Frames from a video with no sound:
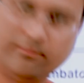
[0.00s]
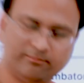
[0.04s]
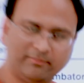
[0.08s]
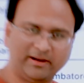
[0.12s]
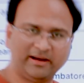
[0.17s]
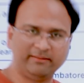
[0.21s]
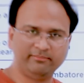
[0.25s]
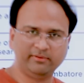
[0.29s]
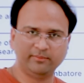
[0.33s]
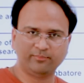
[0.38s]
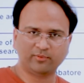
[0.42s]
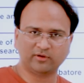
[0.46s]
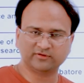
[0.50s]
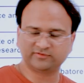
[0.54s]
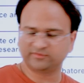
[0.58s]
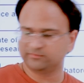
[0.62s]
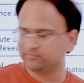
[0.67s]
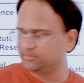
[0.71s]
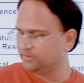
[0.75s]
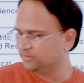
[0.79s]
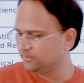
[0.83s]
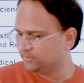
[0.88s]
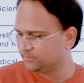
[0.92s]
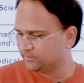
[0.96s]
Might be
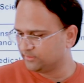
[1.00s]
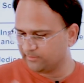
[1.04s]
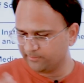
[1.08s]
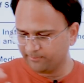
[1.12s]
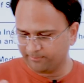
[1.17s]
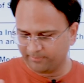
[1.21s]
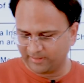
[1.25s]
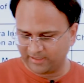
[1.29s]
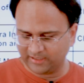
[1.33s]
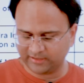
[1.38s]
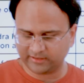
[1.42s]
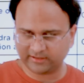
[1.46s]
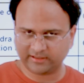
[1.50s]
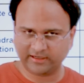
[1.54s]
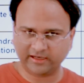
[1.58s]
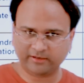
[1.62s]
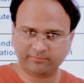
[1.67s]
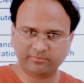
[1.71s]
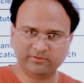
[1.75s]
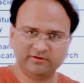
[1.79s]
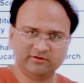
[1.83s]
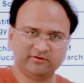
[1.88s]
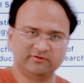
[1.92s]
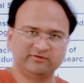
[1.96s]
possible, but
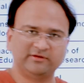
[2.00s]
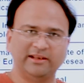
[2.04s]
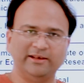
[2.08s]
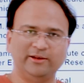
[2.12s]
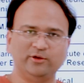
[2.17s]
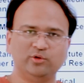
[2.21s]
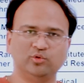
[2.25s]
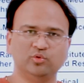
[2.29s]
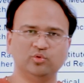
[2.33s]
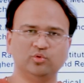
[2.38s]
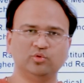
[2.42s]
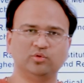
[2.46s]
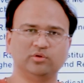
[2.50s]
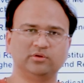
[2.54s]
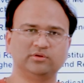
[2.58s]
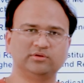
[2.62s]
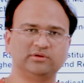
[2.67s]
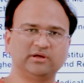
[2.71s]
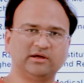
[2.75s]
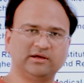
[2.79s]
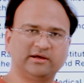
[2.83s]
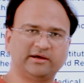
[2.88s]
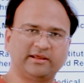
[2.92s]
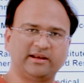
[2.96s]
let me just tell you
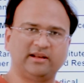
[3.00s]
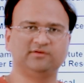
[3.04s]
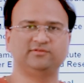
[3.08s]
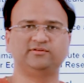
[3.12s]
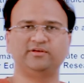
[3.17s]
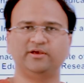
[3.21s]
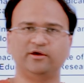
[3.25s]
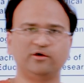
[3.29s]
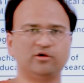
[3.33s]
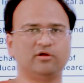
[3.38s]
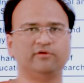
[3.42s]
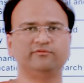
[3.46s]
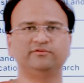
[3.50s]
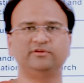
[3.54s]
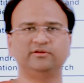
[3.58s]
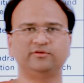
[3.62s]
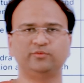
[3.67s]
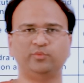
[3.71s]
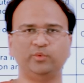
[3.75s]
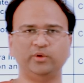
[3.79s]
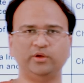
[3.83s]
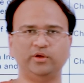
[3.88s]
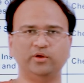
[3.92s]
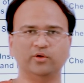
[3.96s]
the crux here of
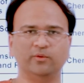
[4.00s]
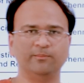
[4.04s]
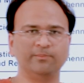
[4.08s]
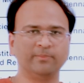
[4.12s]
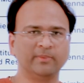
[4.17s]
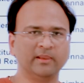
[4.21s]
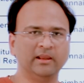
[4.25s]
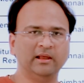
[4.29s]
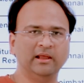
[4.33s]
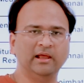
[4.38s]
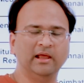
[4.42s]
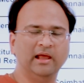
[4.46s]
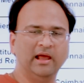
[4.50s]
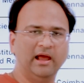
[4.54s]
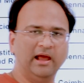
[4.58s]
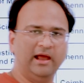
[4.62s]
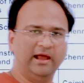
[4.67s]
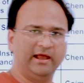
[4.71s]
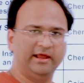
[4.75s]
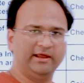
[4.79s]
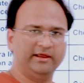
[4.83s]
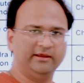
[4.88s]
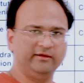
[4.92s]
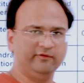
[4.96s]
this video.
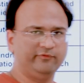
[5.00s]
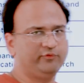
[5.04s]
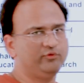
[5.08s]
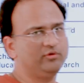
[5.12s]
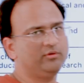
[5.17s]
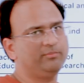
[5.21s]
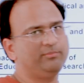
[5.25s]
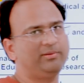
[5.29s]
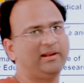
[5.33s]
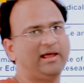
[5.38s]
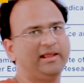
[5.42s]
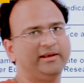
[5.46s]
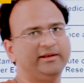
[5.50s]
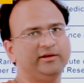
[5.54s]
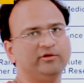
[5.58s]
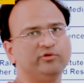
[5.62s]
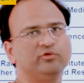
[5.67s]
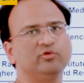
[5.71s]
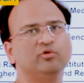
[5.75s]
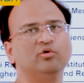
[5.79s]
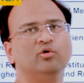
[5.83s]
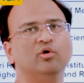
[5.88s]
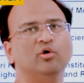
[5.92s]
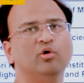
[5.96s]
If you're planning
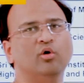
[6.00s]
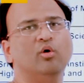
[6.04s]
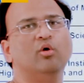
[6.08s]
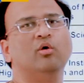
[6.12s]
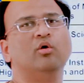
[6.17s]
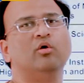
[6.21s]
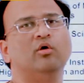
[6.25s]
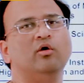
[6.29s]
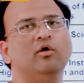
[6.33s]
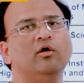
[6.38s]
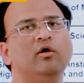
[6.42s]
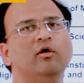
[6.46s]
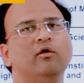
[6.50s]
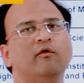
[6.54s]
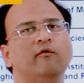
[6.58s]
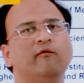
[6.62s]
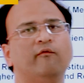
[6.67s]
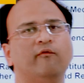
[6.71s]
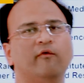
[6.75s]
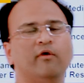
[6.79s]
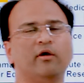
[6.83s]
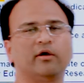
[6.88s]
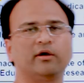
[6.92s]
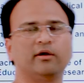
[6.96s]
to go
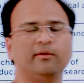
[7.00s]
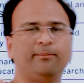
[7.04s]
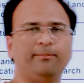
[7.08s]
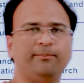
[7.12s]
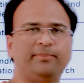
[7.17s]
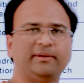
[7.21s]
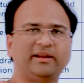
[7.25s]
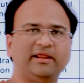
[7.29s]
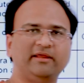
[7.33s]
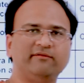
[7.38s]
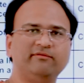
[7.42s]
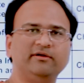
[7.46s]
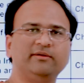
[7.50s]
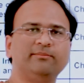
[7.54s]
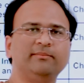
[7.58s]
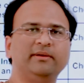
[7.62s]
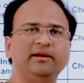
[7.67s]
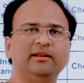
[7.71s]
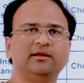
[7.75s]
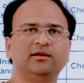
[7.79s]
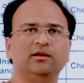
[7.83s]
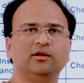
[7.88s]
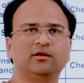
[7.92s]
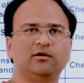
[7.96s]
for a private
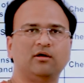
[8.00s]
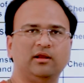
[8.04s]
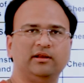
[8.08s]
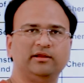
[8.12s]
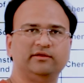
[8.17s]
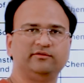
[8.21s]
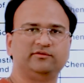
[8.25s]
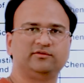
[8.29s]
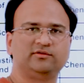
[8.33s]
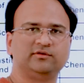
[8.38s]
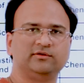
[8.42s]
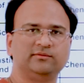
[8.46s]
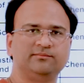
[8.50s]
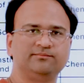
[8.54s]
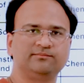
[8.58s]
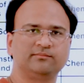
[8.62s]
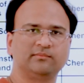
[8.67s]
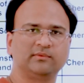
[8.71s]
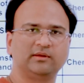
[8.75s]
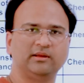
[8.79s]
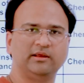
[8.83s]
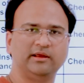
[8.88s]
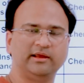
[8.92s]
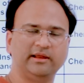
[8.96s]
medical college
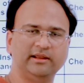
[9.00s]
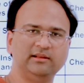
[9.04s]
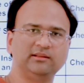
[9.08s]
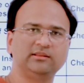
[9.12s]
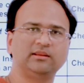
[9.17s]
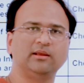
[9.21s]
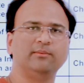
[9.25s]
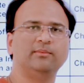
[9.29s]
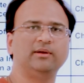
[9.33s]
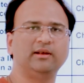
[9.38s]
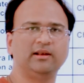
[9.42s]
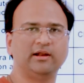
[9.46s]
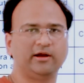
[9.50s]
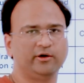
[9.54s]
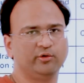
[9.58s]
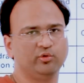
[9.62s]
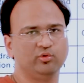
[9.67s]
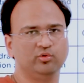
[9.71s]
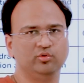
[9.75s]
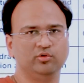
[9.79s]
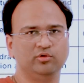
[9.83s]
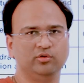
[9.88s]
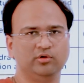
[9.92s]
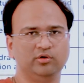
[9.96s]
in Tamil
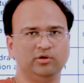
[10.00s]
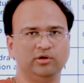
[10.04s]
Nadu,